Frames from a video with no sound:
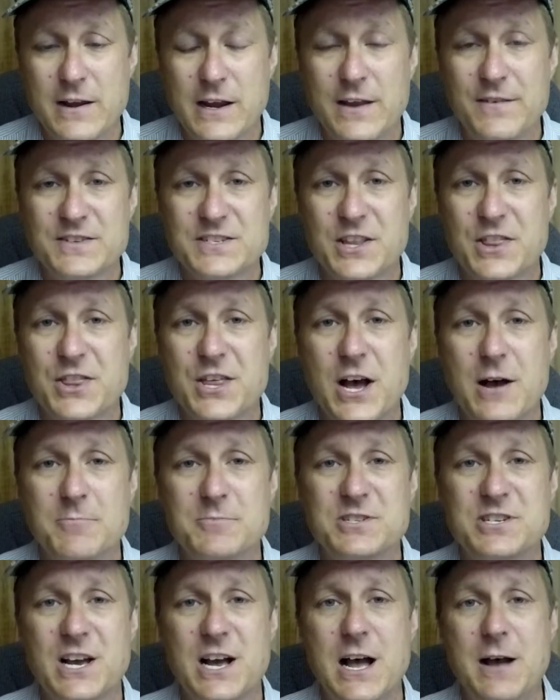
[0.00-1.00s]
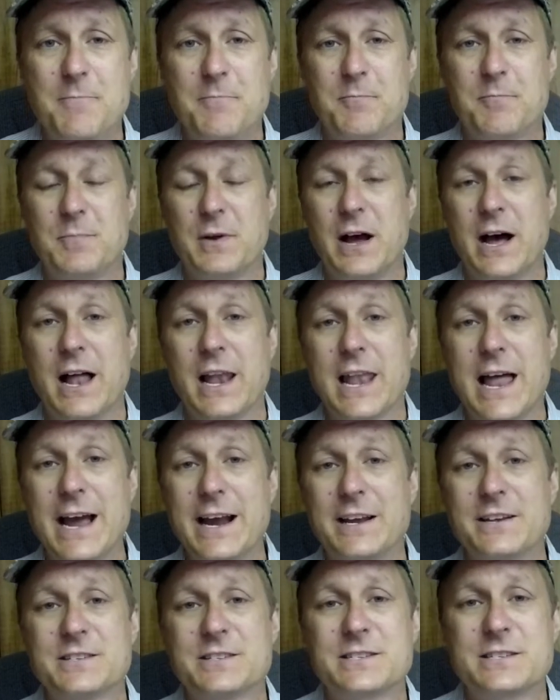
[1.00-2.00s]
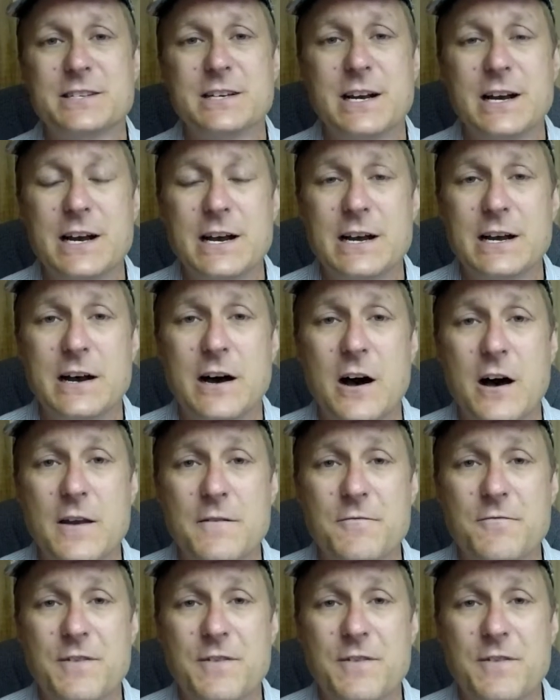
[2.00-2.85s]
Give us a thumbs up, like us on